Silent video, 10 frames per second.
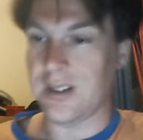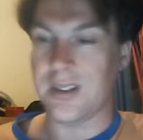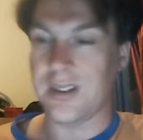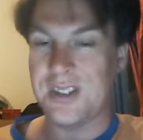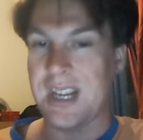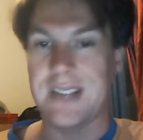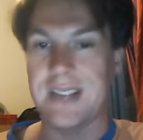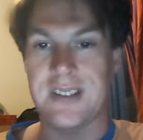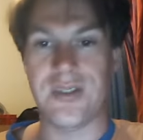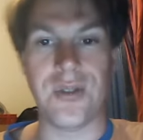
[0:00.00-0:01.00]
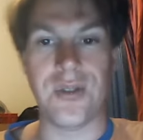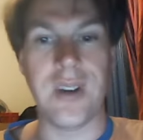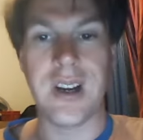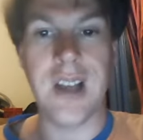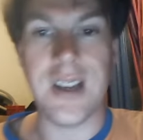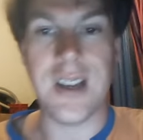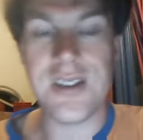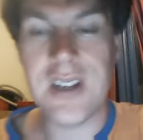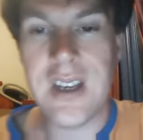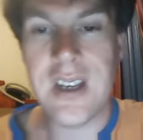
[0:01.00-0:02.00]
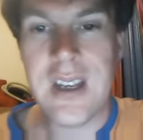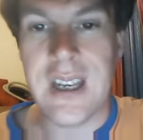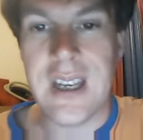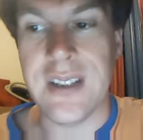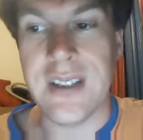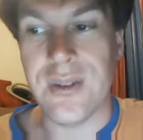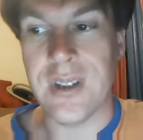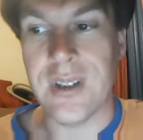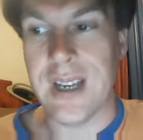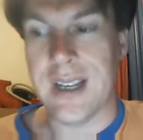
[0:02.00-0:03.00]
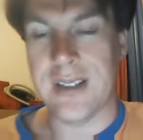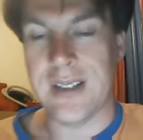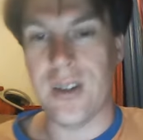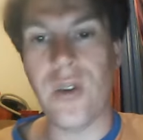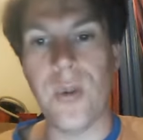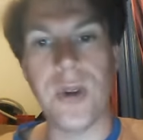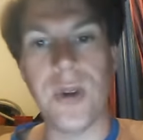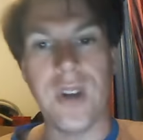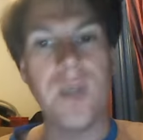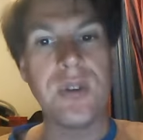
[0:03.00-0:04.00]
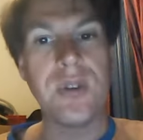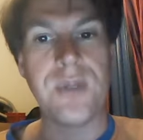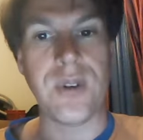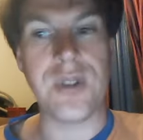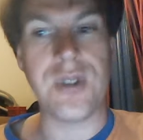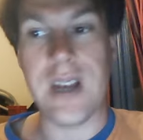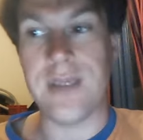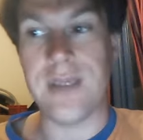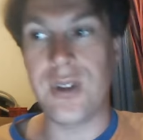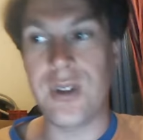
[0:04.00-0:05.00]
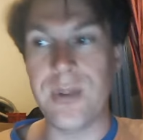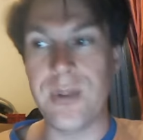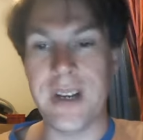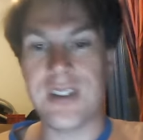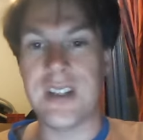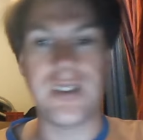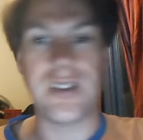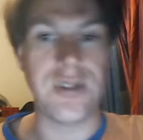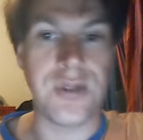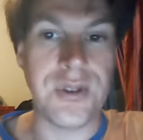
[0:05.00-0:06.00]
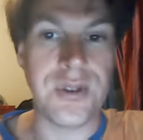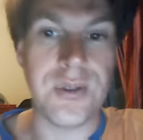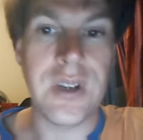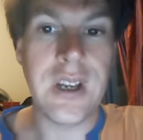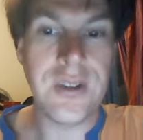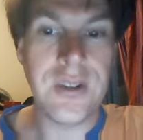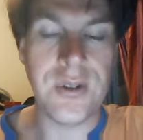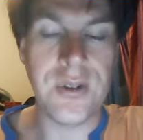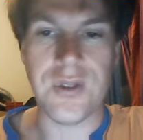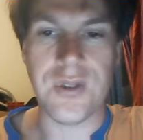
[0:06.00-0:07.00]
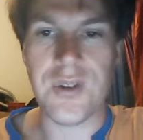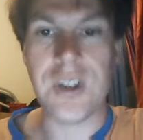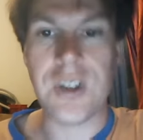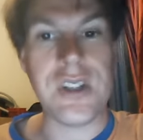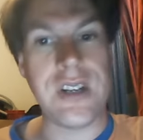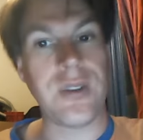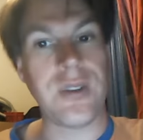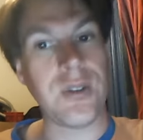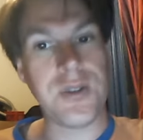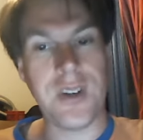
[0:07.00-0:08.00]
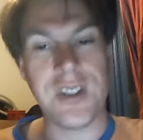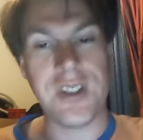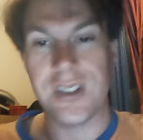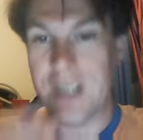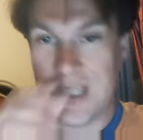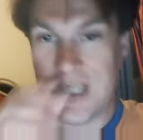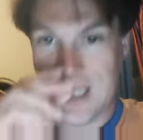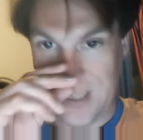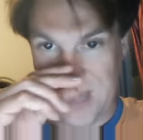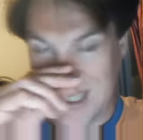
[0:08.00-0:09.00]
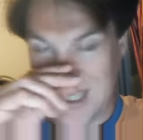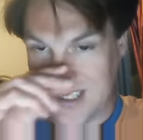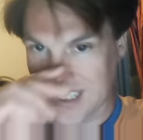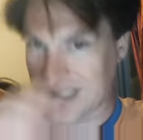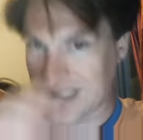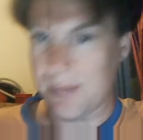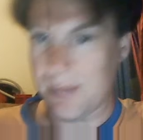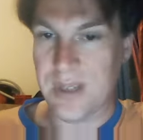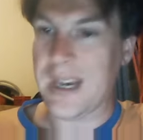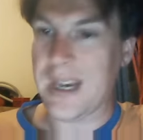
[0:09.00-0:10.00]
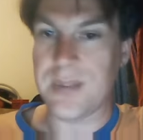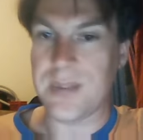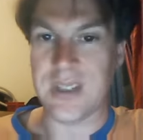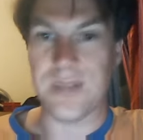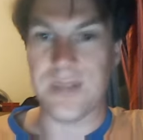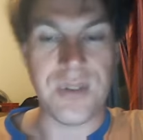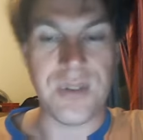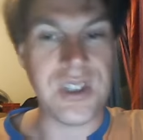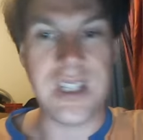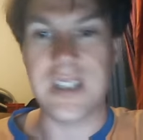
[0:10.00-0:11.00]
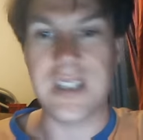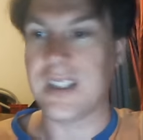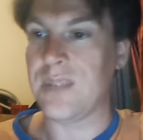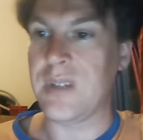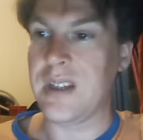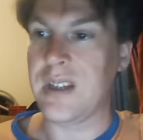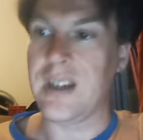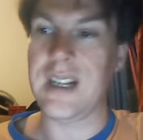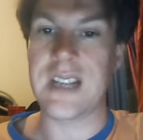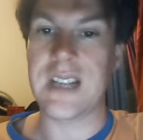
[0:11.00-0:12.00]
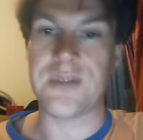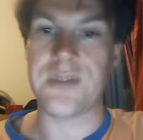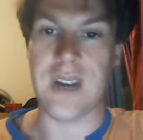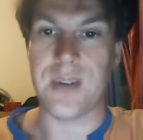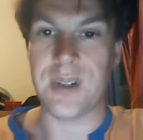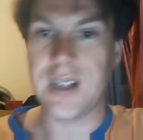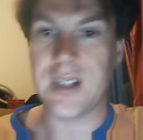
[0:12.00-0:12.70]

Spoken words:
sand into glass, and then the whole world opens because you have renewable energy that you use to do your construction, and your construction can be anything. It can be a pipe, it can be a machine, it can be glass fiber.